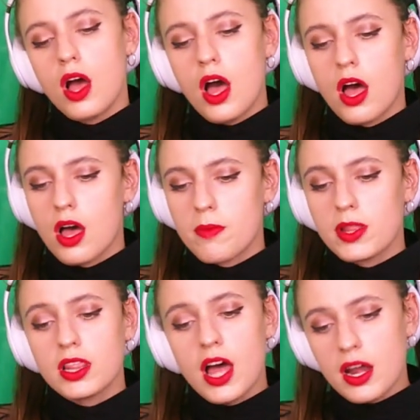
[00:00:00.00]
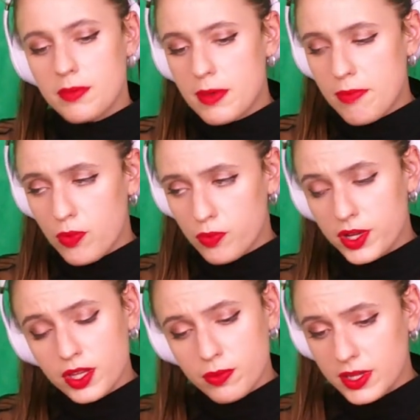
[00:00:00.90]
A lot of people
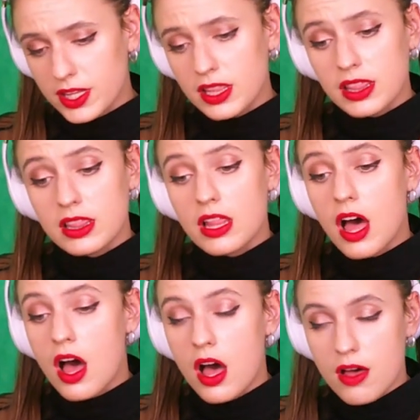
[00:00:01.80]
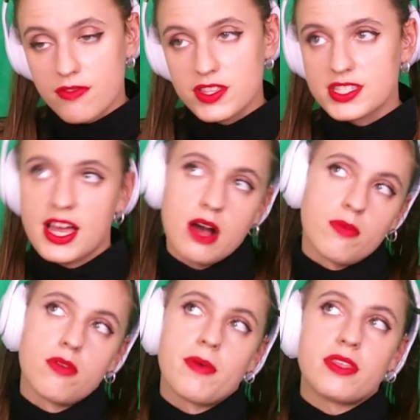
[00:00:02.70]
really, really love this
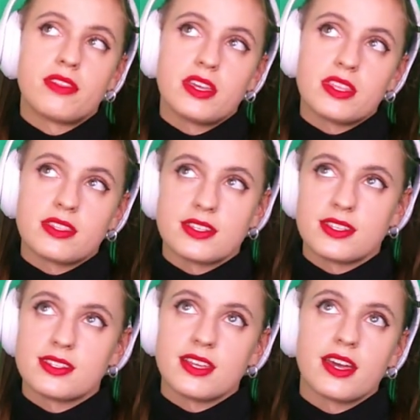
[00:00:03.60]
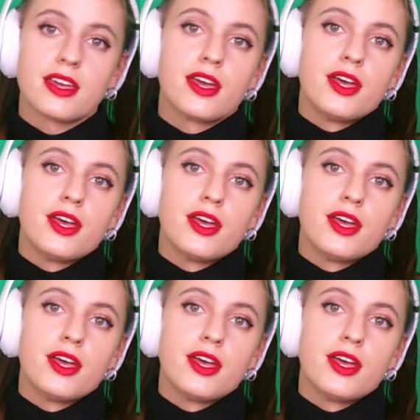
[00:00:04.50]
album and think that this is like